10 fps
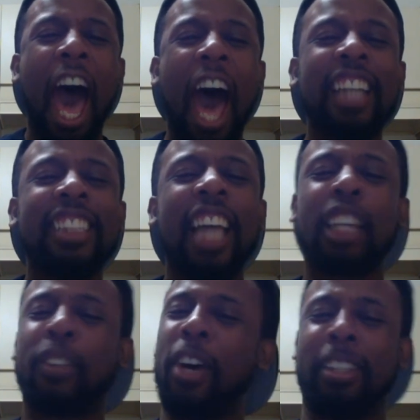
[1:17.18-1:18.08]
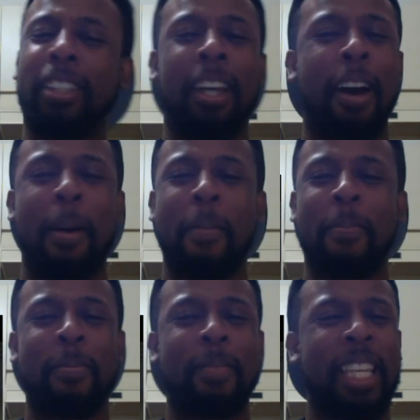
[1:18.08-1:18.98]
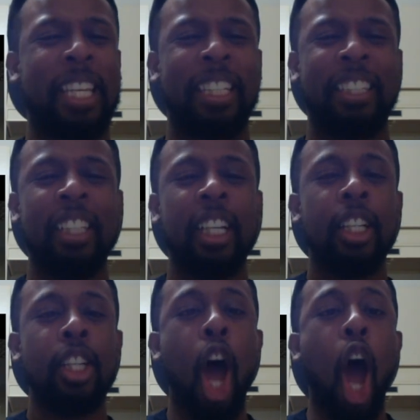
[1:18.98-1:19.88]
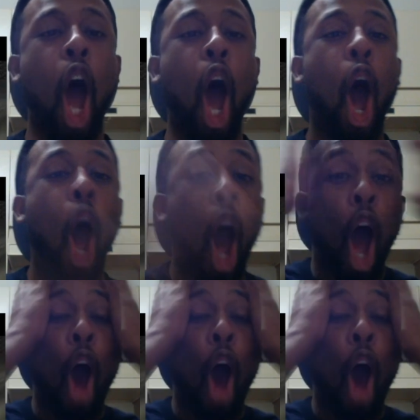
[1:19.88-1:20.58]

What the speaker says: That's fucked up. No, oh